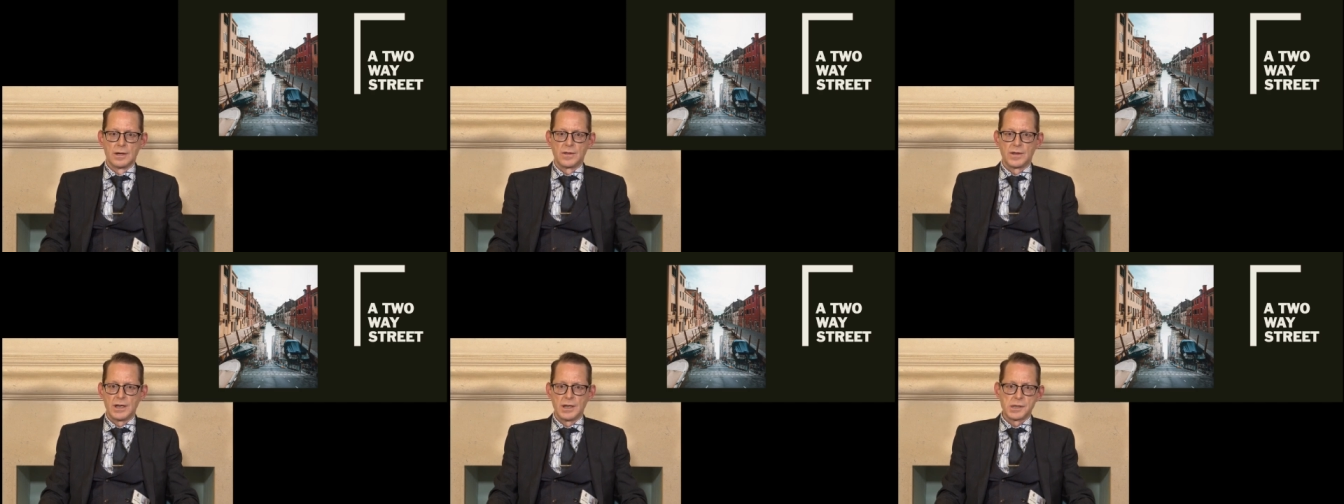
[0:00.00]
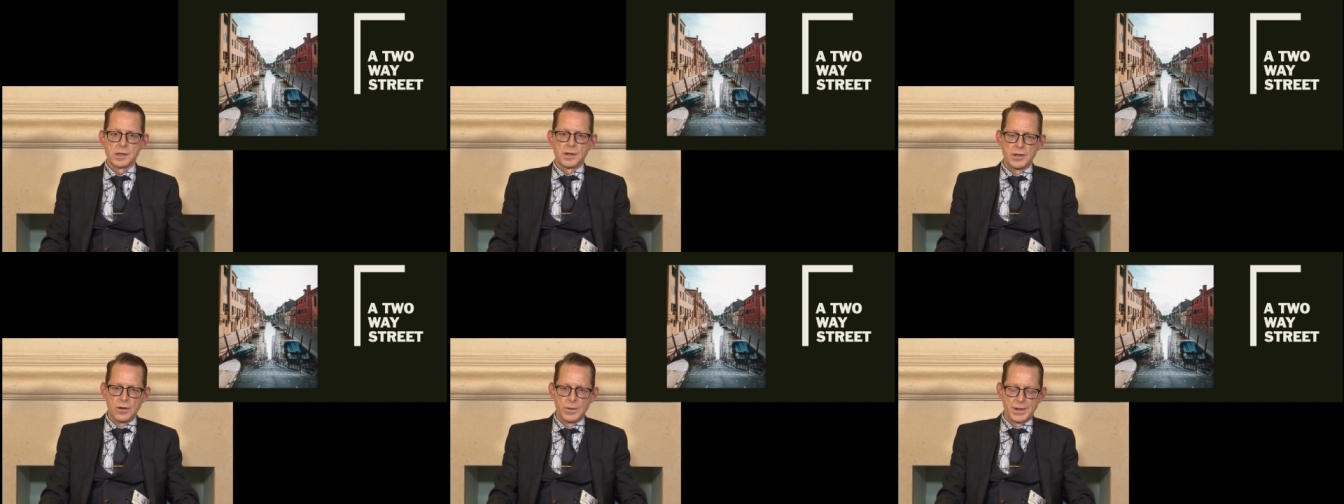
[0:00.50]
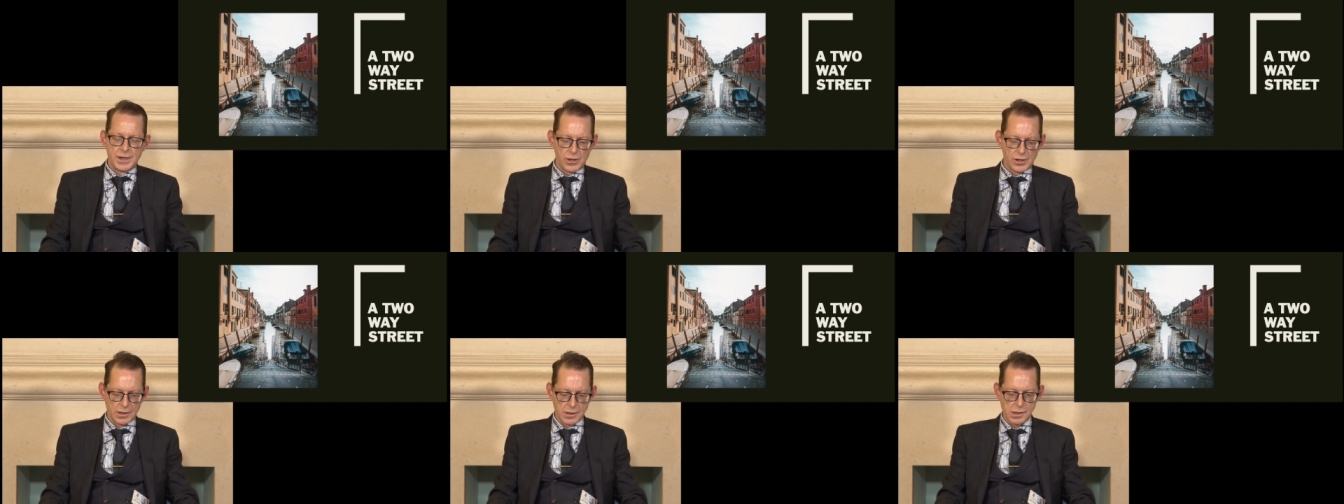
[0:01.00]
These new
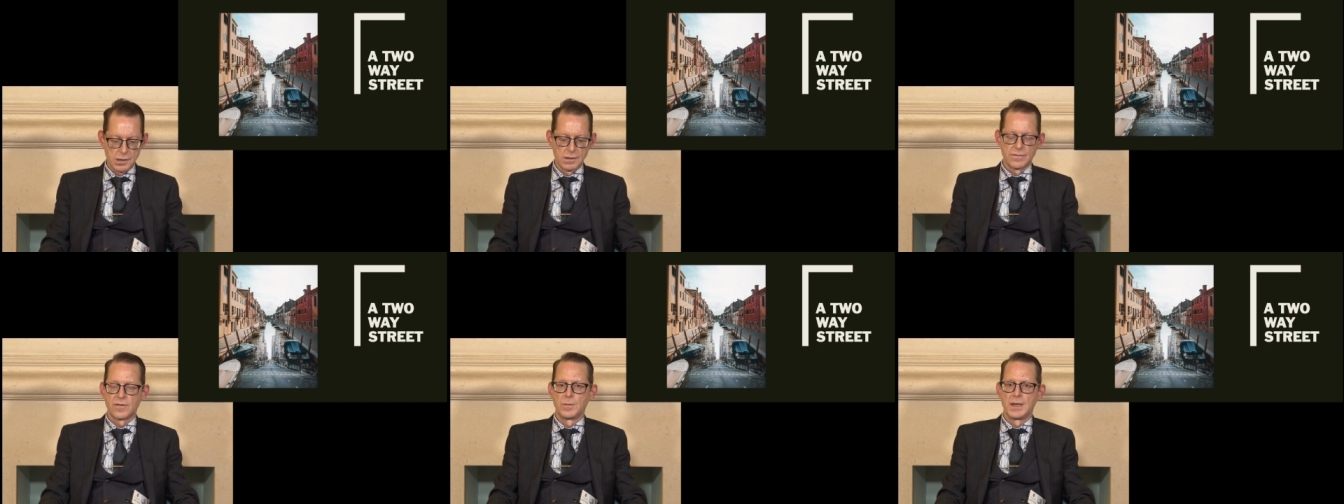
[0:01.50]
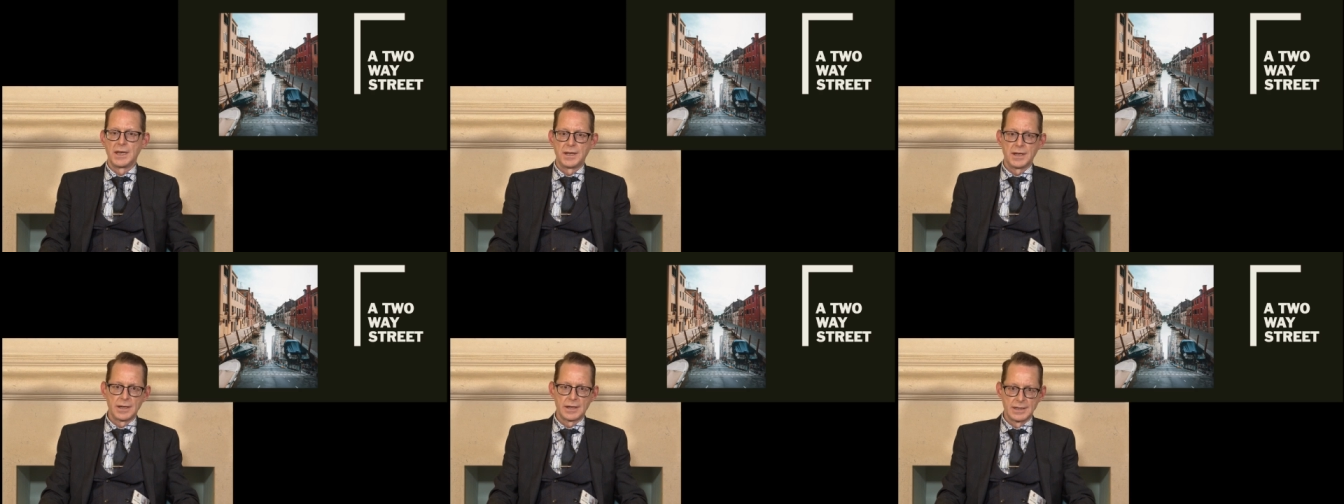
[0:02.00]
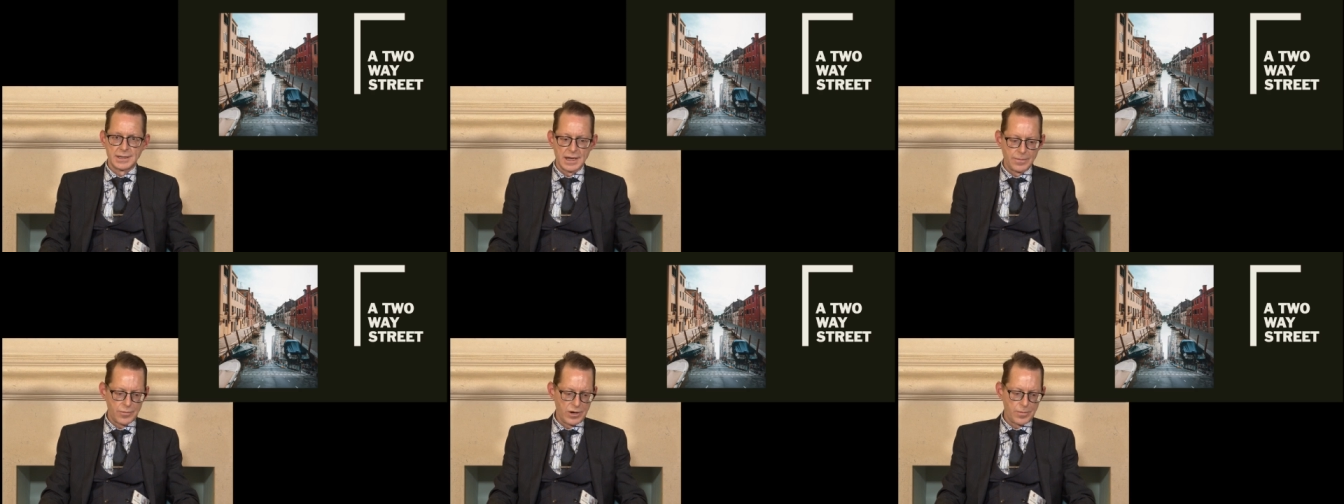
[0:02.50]
additions from leading
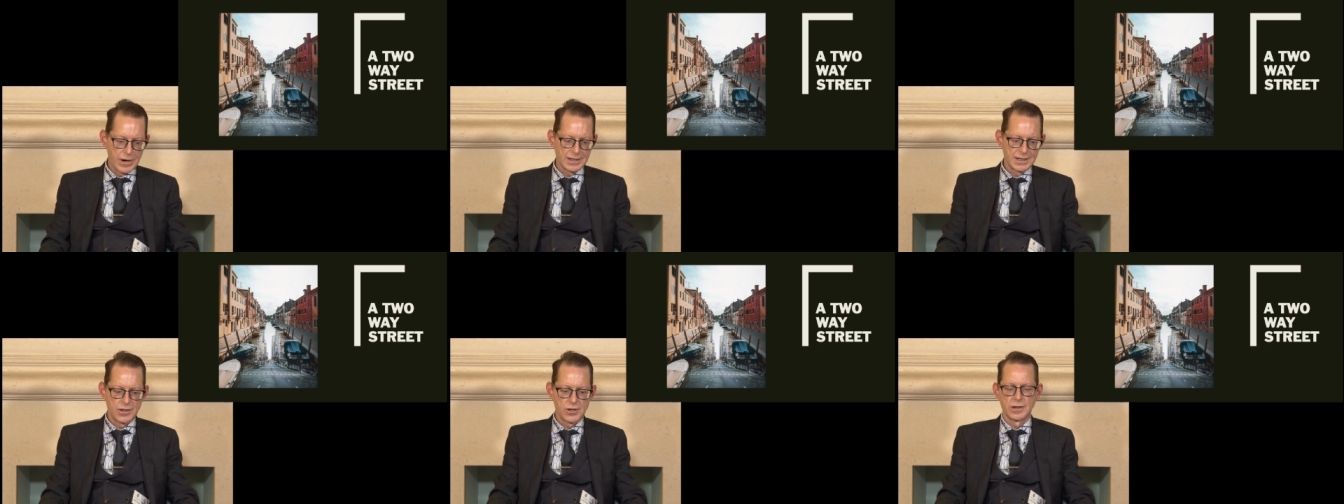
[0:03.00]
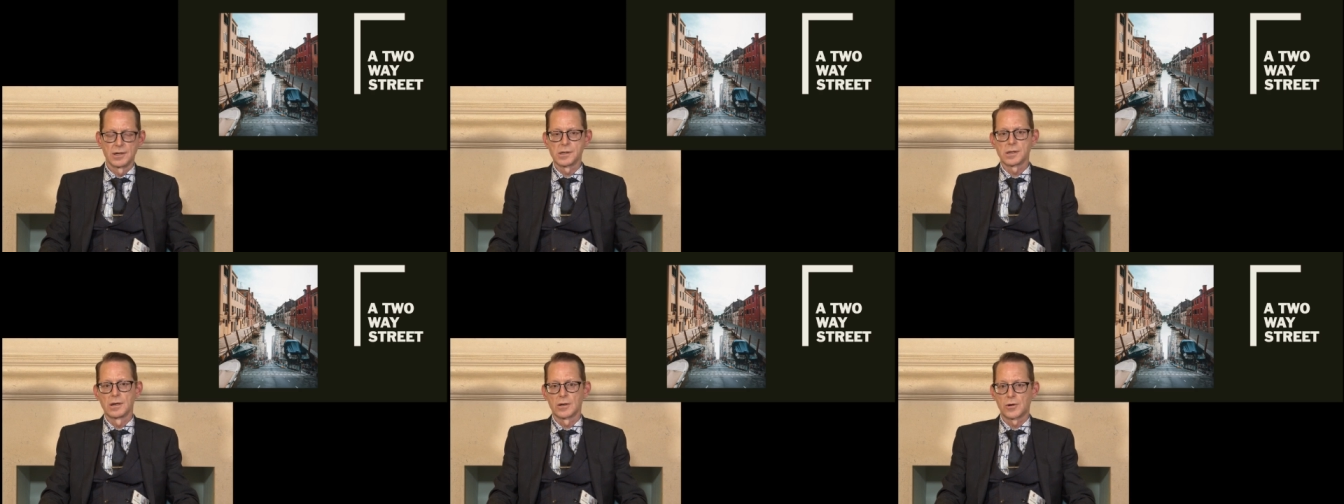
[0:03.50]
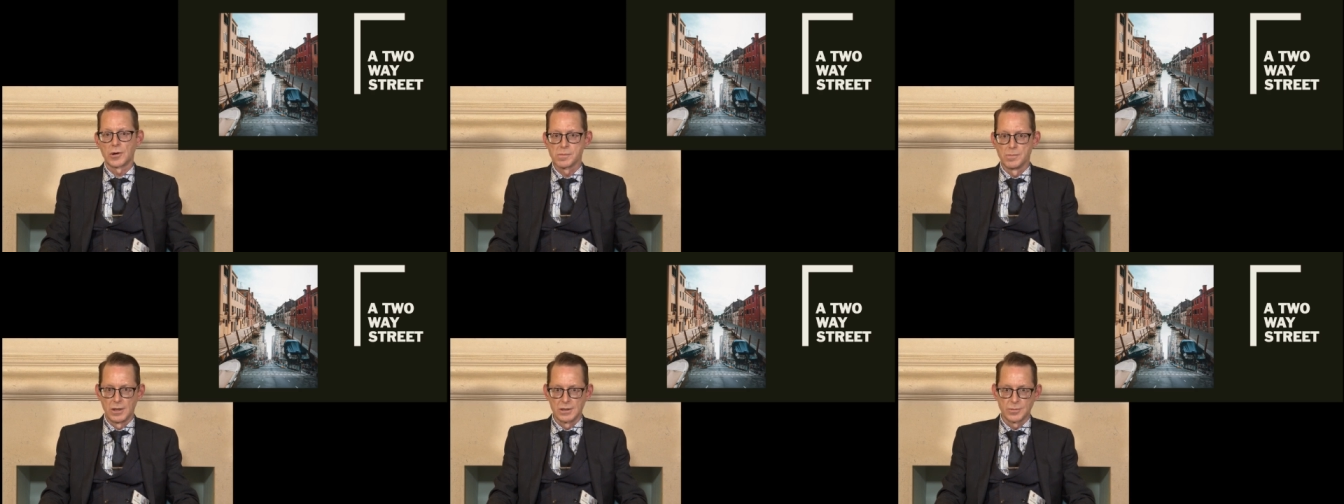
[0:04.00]
contemporary practitioners across
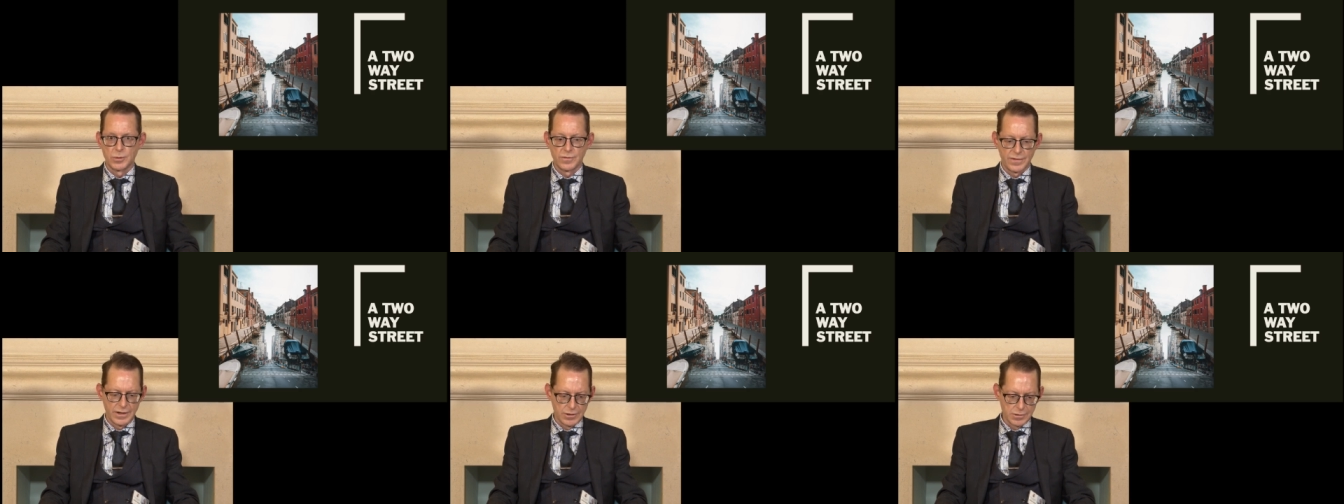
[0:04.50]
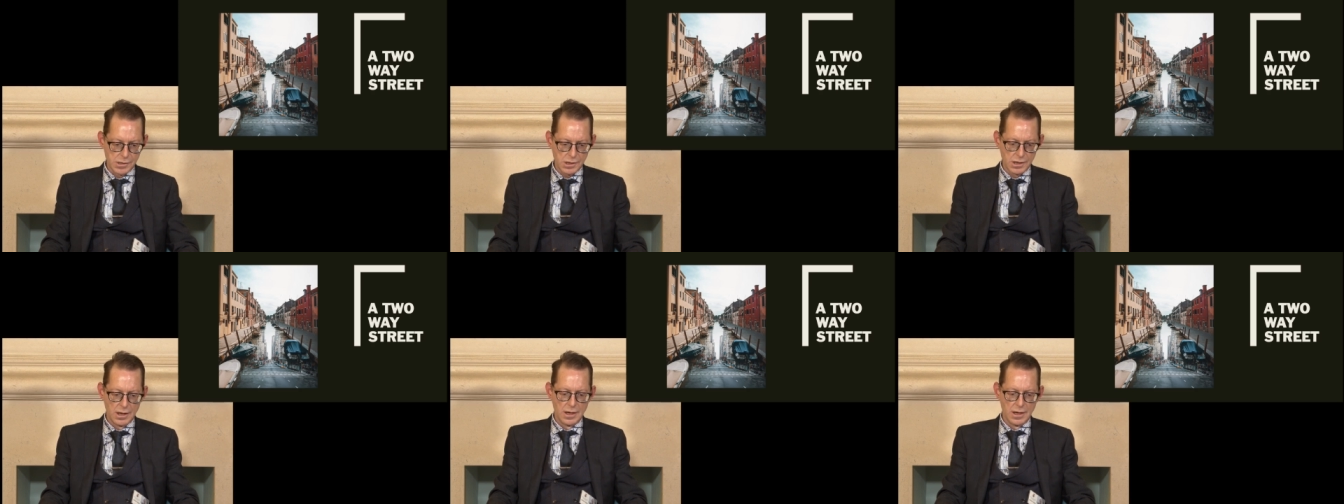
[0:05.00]
multiple fields